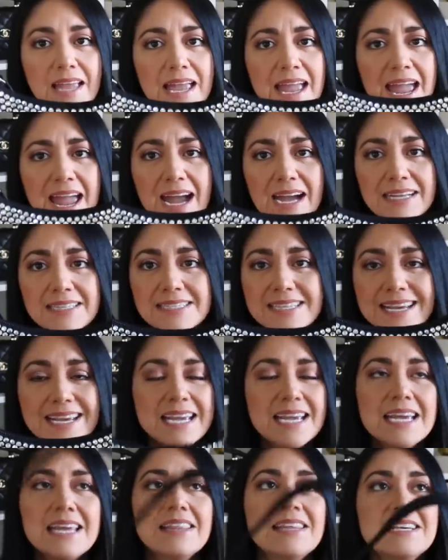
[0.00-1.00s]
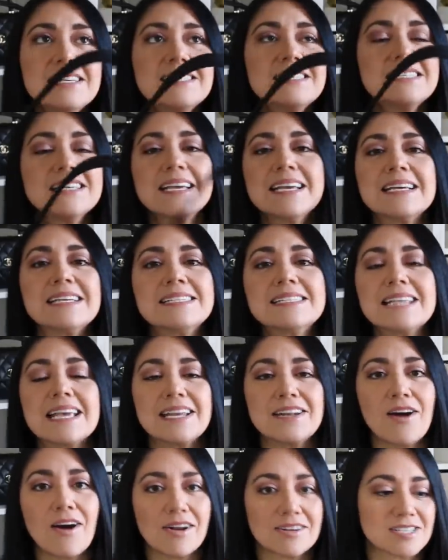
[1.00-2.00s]
And this is
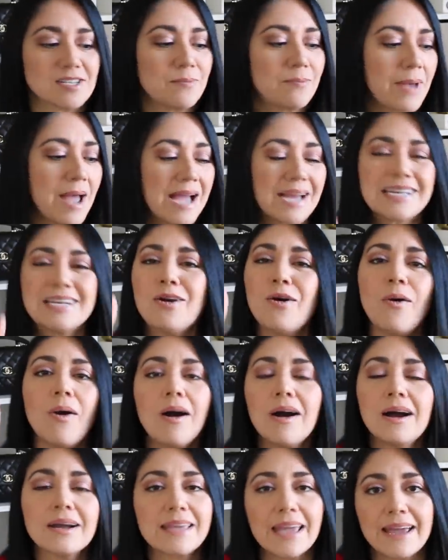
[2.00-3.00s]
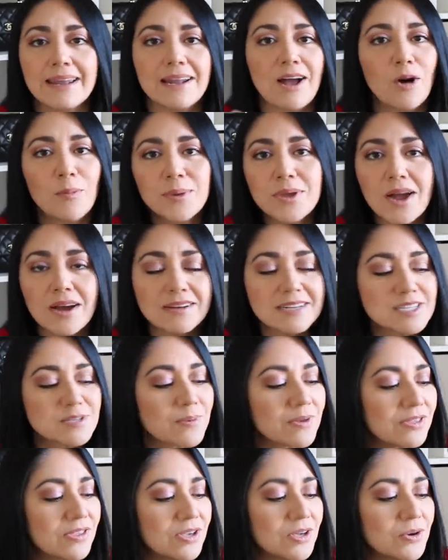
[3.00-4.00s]
an awesome bag. Now, again, I'll be honest
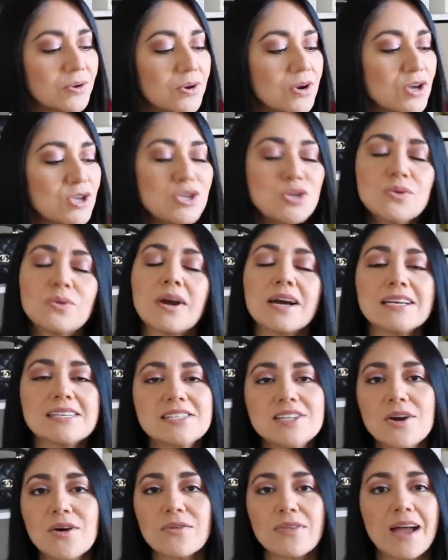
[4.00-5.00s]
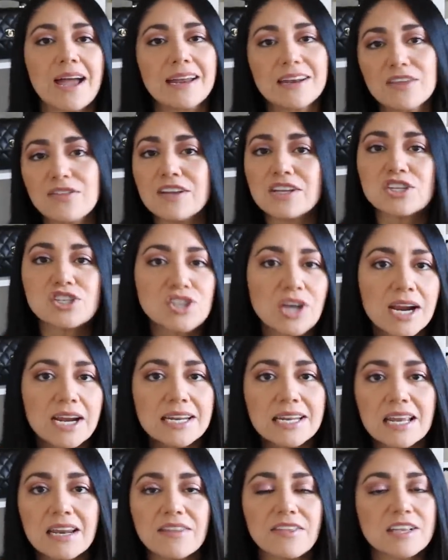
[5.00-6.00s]
with you. You guys know that anything
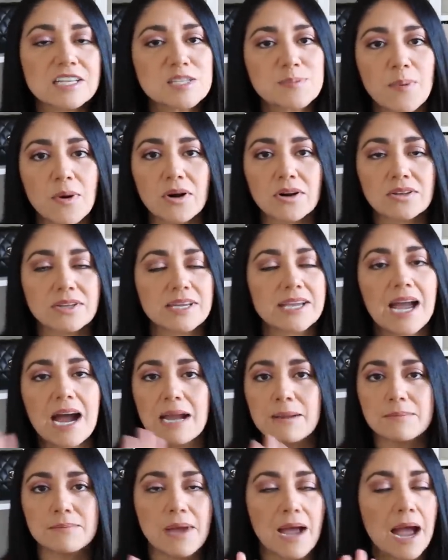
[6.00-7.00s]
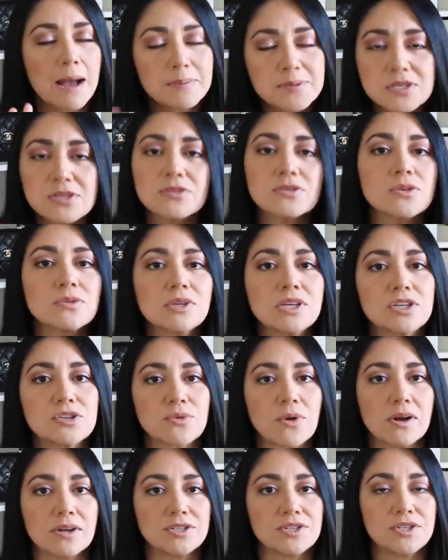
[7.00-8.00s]
shiny, anything sparkly, I'm absolutely
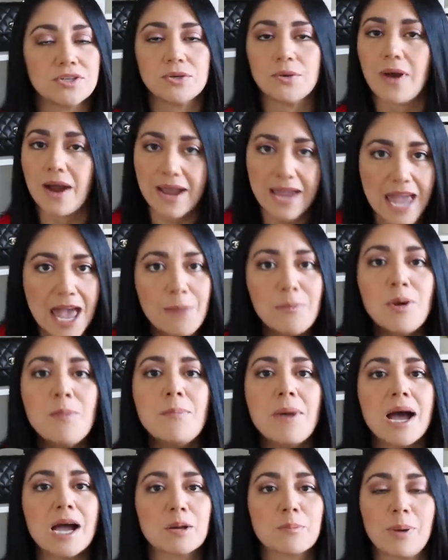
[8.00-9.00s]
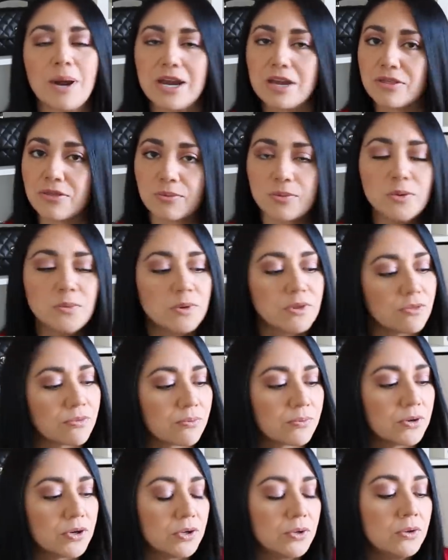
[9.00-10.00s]
drawn to. I am a magpie through and
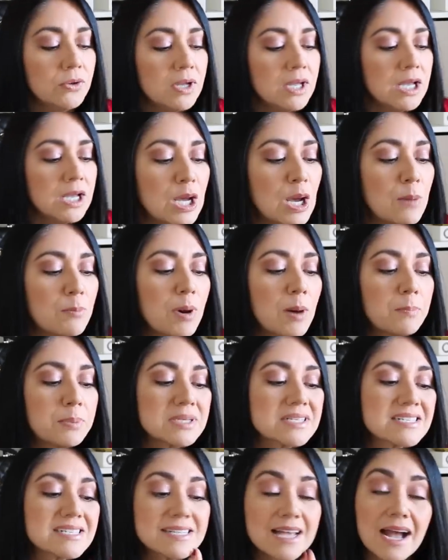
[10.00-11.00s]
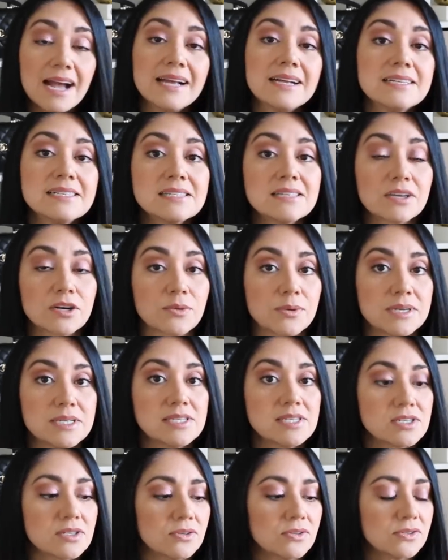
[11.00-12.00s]
through. But besides the
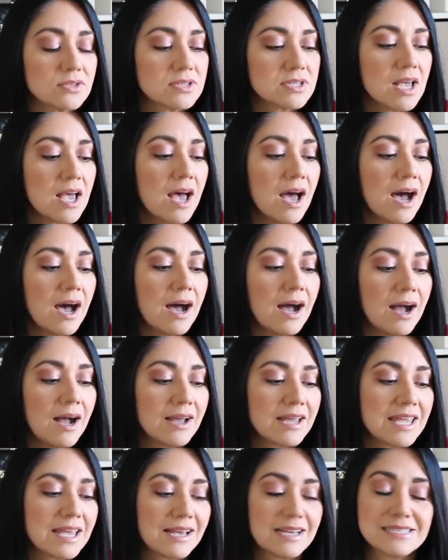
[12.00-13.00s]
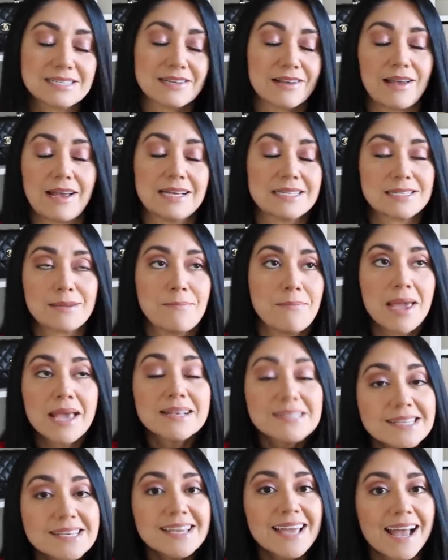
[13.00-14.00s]
crystals, uh, as, as
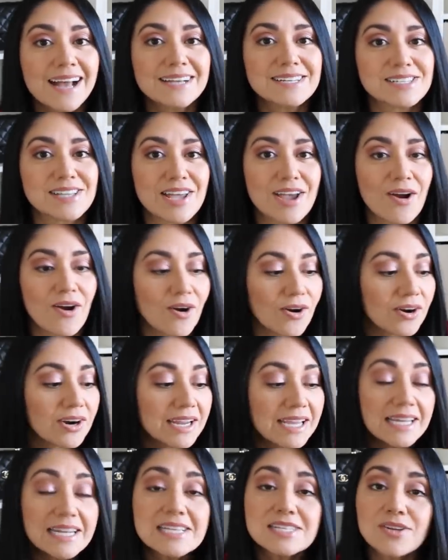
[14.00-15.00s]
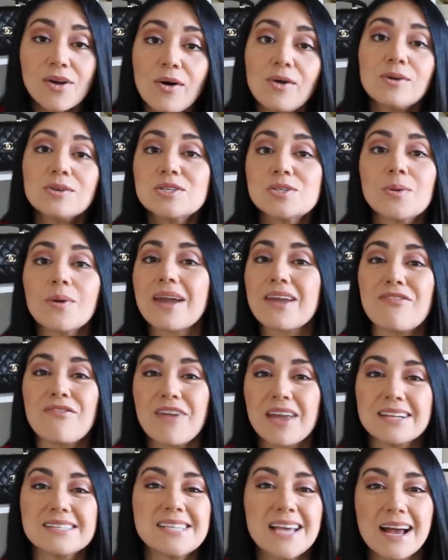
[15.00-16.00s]
amazing as they are, it is also a
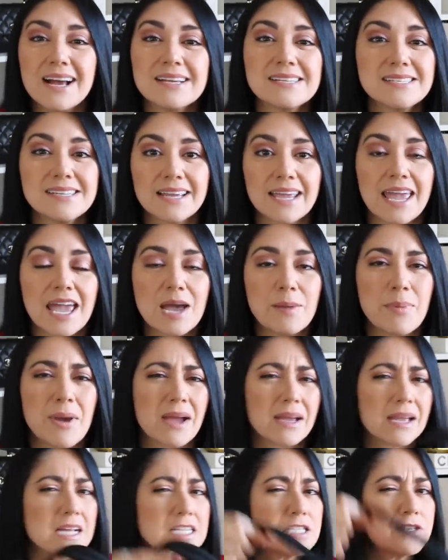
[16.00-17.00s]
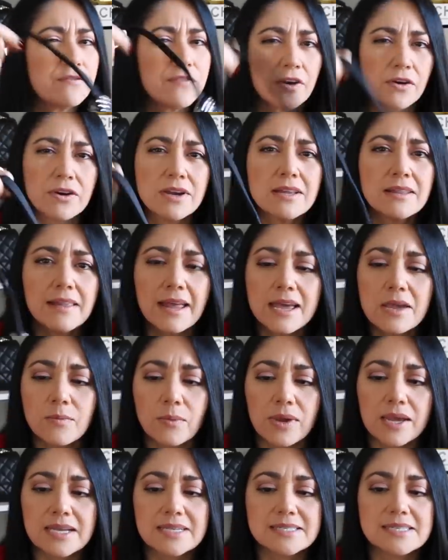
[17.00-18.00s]
fantastic handbag. It's very
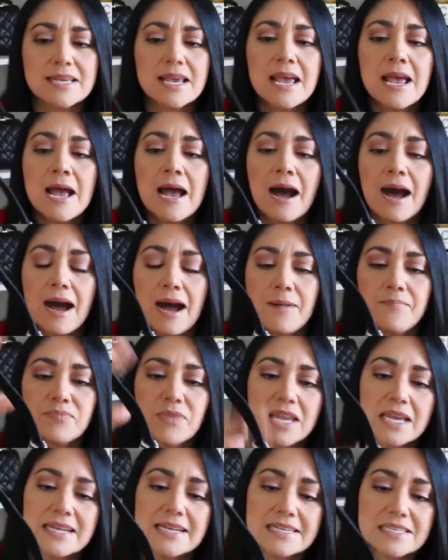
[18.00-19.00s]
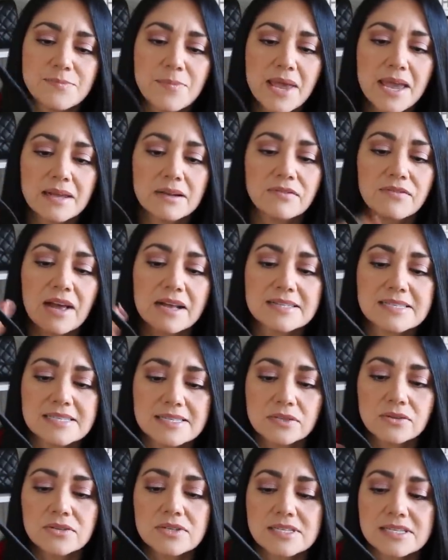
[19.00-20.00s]
lightweight. Um, it is made of that
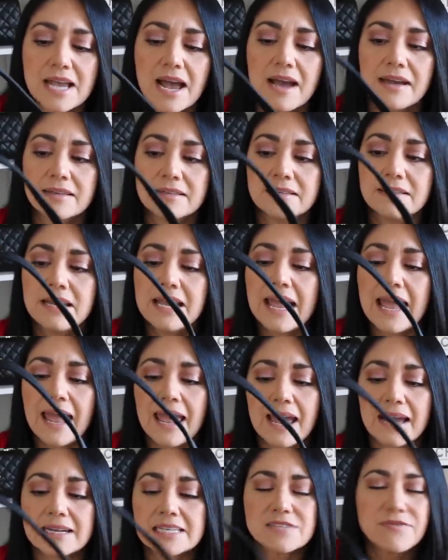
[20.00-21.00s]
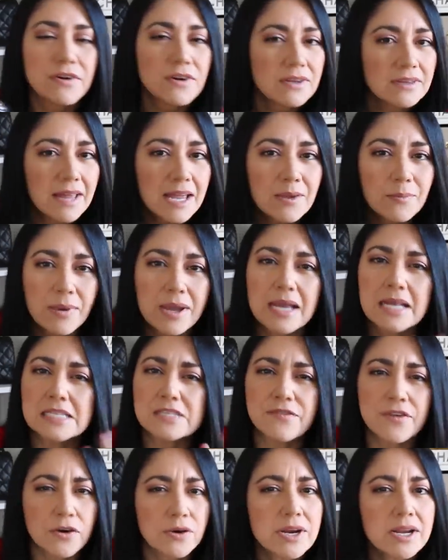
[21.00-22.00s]
silk satin and it's very lightweight. It's
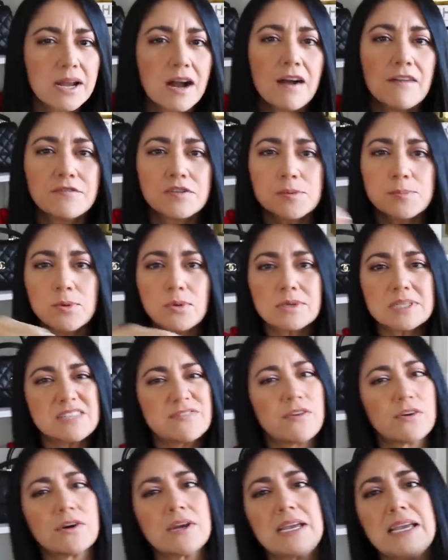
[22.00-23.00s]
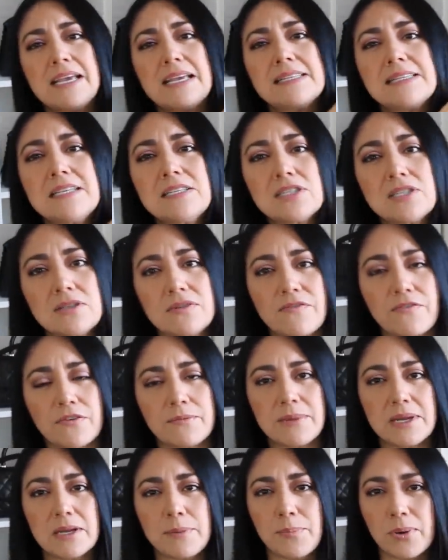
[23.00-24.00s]
very comfortable. It's very easy to, for
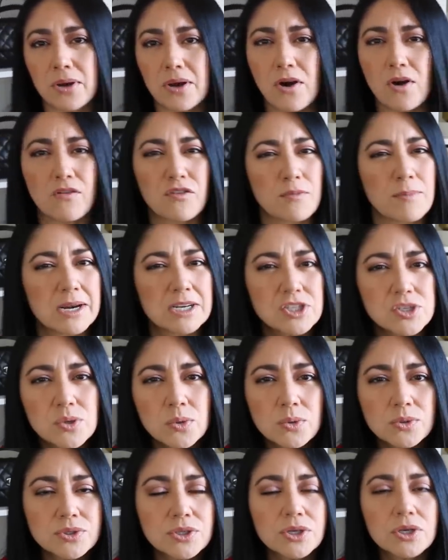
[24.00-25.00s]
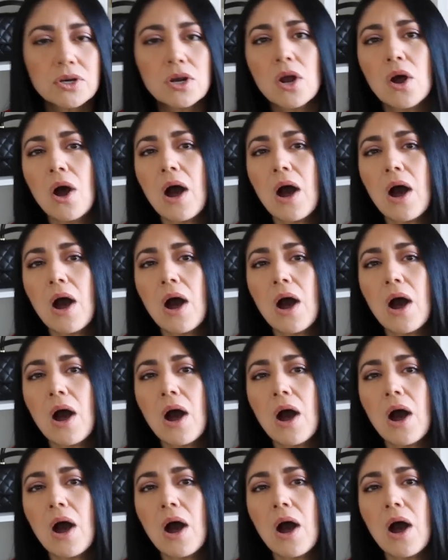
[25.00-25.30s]
me to put over my shoulder.